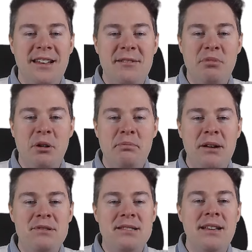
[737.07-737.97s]

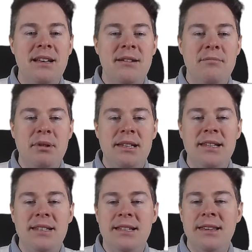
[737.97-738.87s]
pop-ups. But
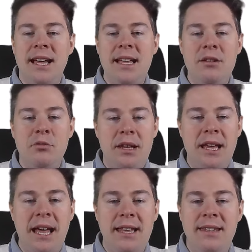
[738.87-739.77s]
other than that, we
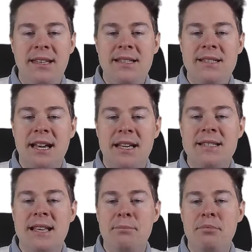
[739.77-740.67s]
had this
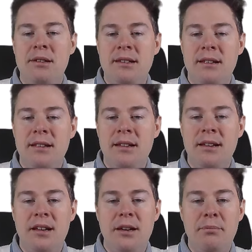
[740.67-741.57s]
accept
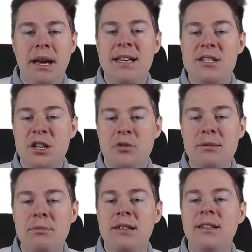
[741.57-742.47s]
package
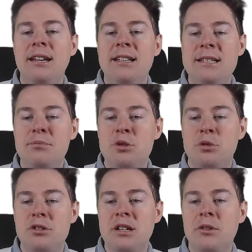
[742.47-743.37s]
agreement and accept
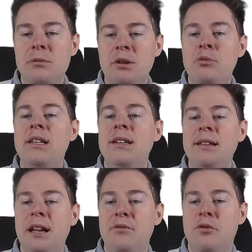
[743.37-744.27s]
source agreement. We didn't
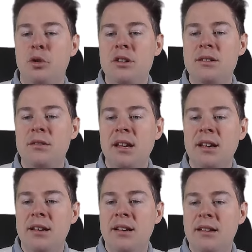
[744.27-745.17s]
have force.
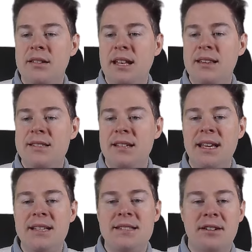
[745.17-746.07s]
That's an
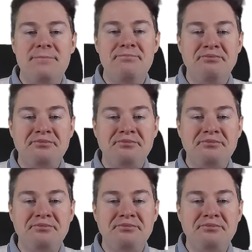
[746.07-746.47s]
extra.